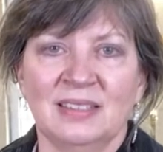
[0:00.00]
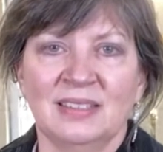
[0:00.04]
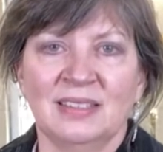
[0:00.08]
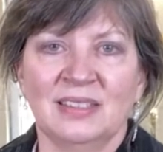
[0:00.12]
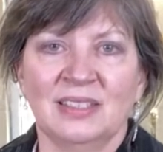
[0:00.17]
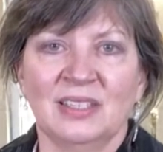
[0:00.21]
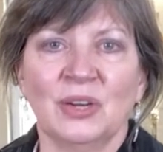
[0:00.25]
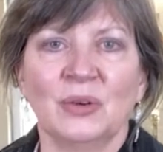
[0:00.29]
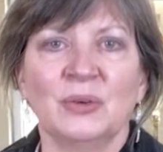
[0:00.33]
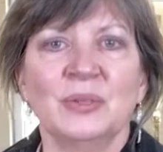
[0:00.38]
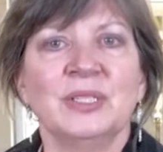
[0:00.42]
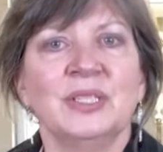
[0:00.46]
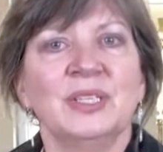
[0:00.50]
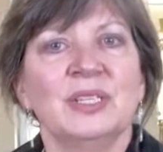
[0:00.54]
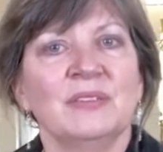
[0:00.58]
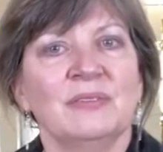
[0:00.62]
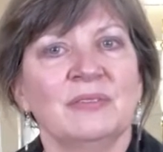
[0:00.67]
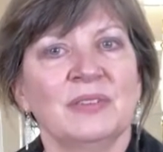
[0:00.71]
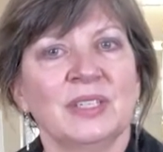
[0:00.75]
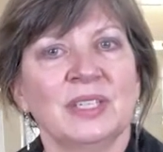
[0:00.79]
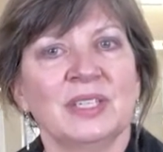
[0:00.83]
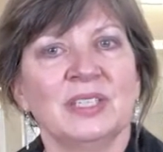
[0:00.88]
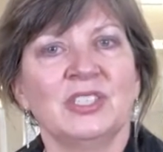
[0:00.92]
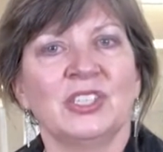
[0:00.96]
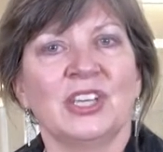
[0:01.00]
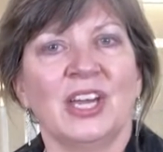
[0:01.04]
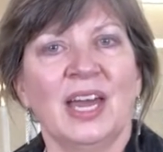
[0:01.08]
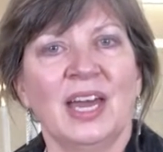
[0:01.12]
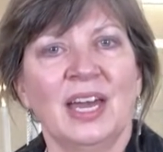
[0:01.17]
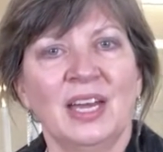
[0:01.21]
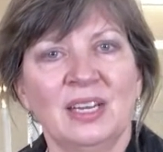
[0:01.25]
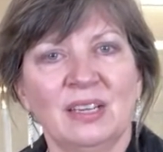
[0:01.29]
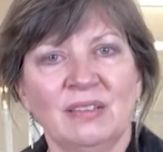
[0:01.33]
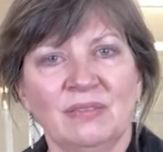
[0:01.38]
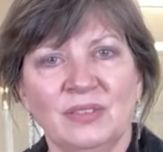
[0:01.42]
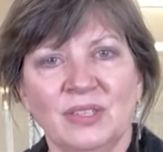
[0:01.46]
"Go into the village ahead
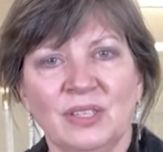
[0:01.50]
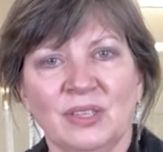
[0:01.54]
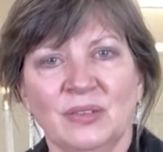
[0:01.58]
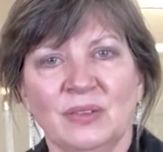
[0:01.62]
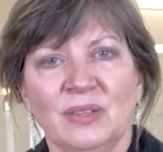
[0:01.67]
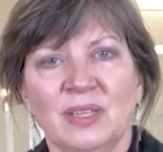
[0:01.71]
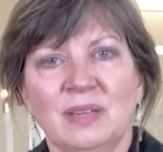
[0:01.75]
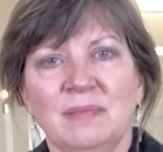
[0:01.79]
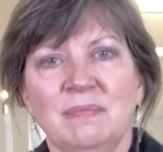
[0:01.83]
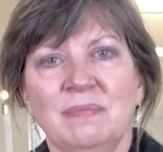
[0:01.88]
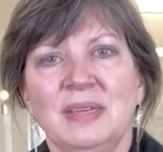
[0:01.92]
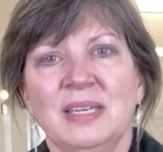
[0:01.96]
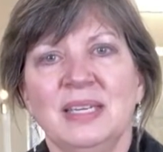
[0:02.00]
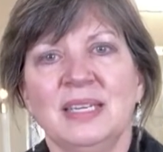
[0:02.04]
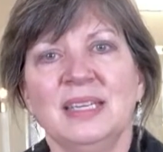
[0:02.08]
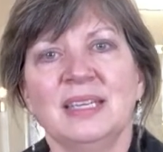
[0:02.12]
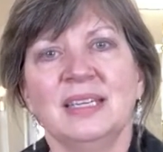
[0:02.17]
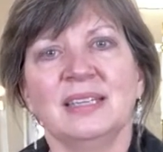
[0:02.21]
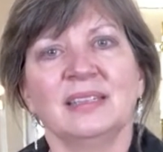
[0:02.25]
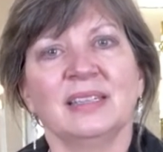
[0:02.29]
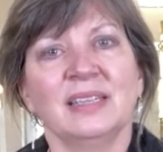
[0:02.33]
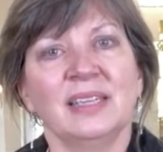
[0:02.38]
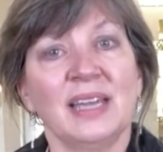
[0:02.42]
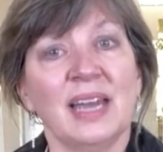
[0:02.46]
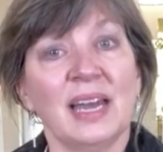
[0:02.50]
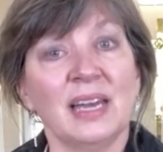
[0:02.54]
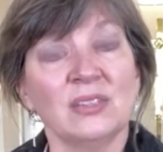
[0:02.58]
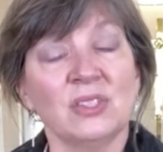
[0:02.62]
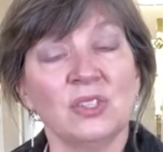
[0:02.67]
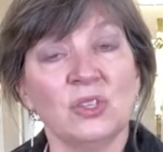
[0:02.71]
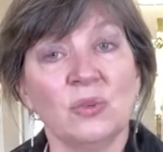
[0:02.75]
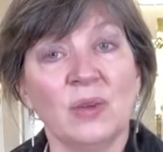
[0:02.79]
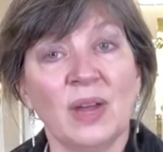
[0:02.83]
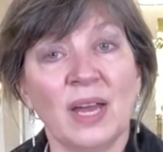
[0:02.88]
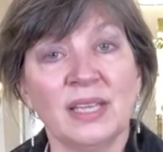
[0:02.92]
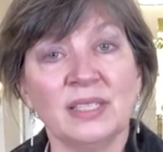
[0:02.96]
of you, and immediately as you
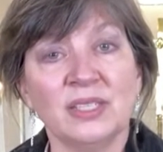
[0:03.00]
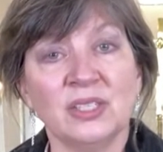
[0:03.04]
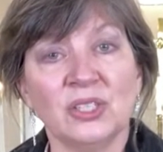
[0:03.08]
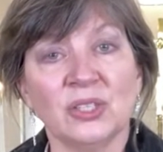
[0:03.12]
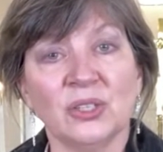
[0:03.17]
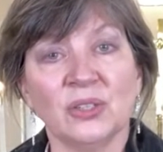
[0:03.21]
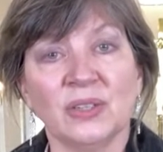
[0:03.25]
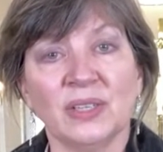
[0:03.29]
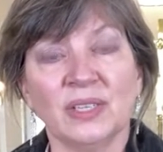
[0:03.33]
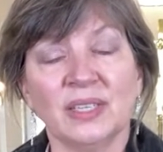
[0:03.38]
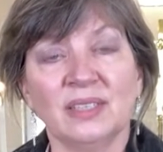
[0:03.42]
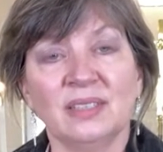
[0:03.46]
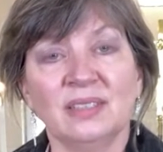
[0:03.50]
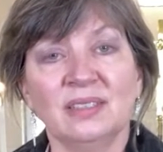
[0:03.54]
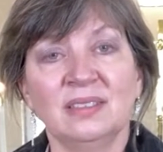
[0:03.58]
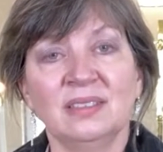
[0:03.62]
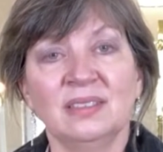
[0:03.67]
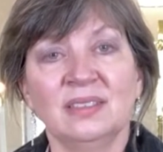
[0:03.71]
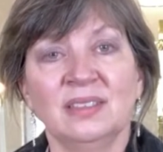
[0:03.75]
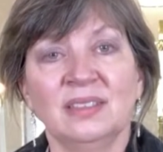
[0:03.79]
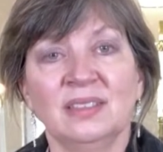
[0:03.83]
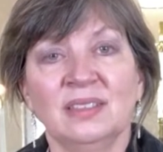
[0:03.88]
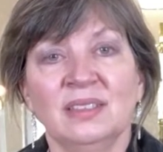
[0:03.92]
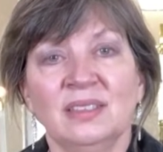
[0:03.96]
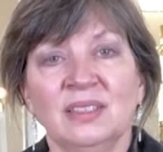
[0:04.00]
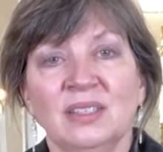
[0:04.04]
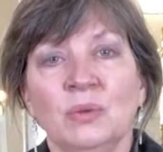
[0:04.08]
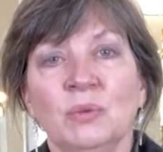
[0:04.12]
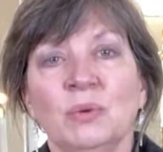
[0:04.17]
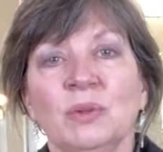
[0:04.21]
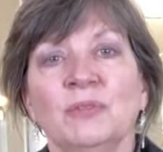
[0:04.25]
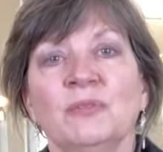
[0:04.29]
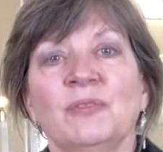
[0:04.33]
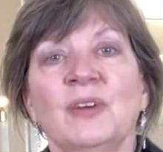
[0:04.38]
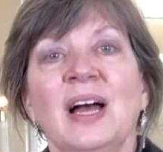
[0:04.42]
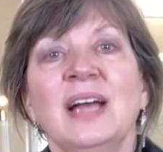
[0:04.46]
enter it, you will
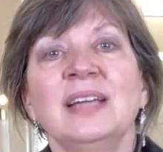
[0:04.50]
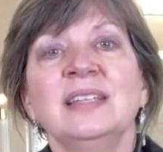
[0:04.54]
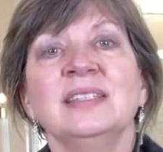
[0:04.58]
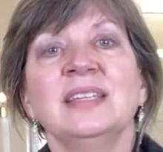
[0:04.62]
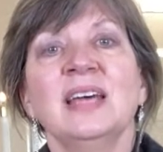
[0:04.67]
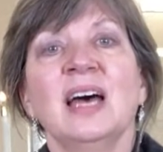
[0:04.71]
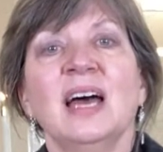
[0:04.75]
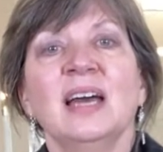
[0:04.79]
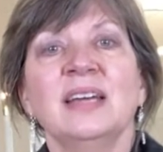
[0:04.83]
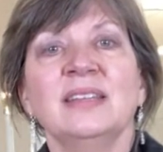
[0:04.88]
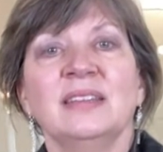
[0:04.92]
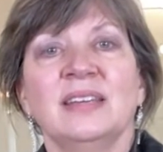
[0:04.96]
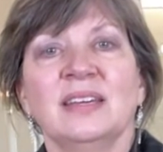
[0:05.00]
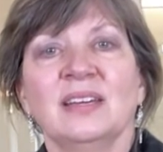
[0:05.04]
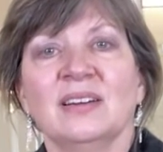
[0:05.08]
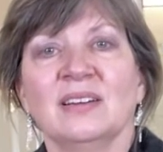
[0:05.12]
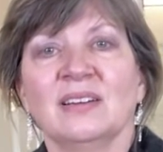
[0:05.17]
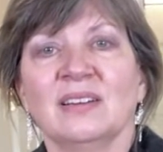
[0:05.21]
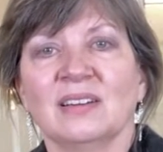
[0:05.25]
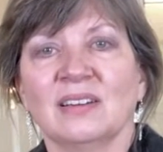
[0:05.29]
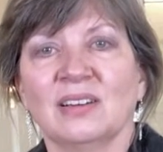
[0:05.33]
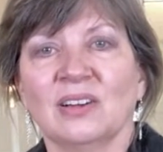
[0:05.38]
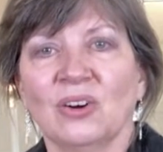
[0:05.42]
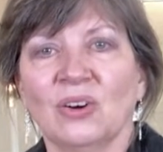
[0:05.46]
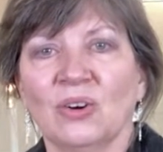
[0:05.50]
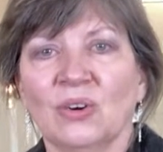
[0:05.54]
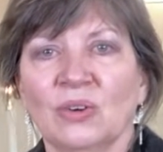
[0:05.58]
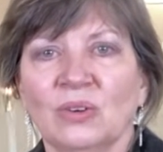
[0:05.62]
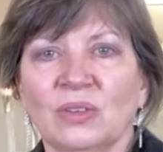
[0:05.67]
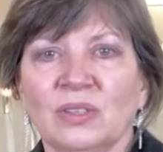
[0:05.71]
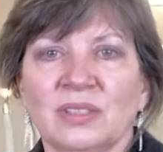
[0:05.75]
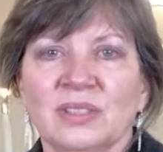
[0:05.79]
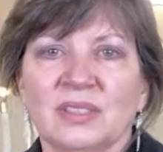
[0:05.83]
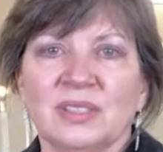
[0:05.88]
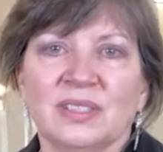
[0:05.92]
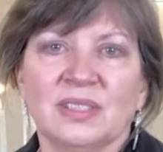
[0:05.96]
find tied there a
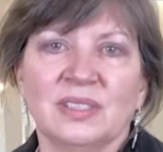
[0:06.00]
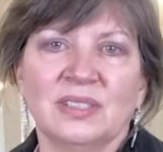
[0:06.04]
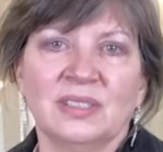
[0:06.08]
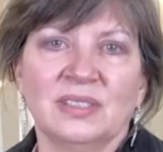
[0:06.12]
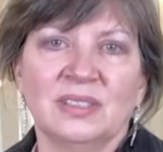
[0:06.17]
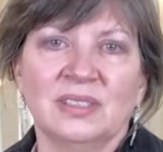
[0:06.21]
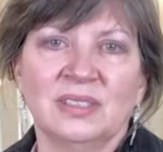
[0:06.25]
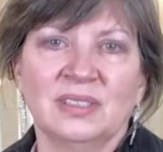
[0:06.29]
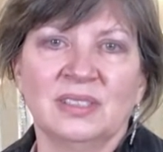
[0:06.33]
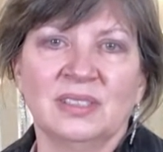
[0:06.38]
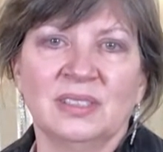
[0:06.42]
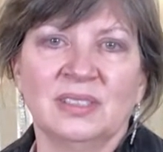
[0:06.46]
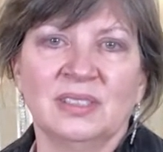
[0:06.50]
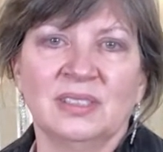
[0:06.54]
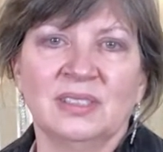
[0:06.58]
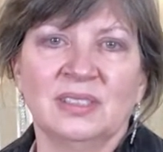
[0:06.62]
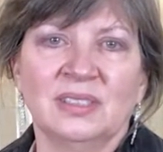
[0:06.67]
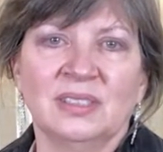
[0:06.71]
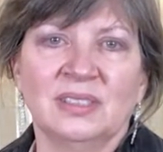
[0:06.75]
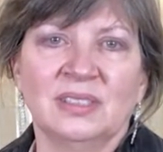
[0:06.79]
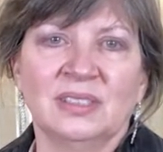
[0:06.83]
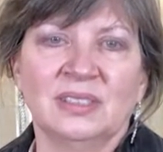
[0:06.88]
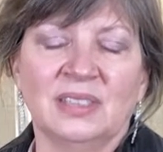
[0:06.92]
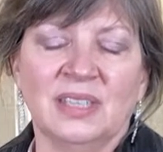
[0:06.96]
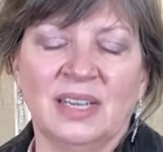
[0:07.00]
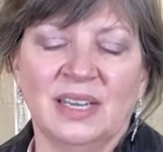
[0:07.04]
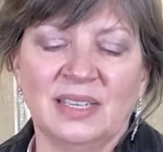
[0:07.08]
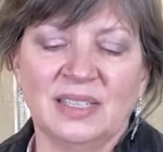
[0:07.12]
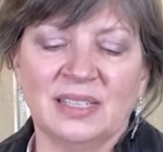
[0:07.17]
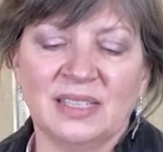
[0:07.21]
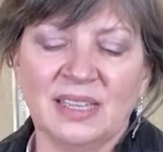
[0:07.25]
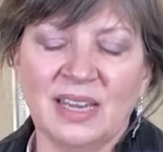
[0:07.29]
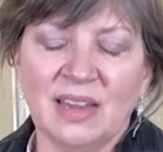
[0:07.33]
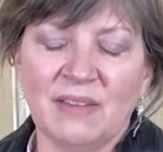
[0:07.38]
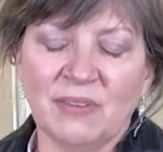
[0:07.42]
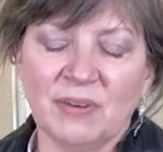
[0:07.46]
colt that has
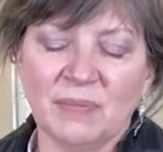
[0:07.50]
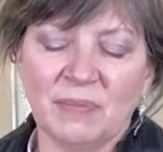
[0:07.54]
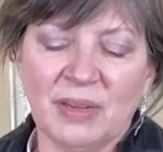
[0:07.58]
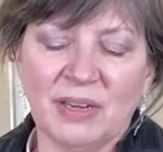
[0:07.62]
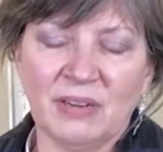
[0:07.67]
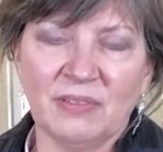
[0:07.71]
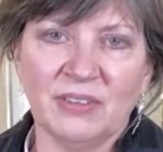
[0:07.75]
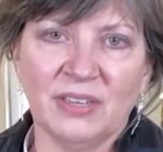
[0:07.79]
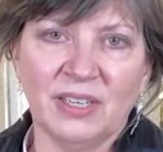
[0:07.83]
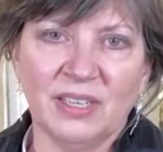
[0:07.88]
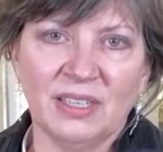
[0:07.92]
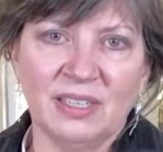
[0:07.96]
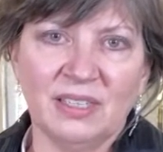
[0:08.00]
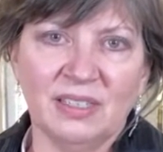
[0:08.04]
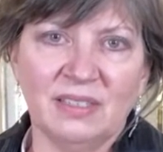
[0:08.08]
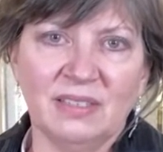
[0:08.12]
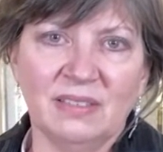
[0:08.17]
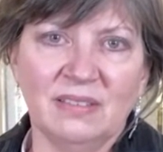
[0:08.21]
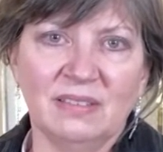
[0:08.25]
never been ridden.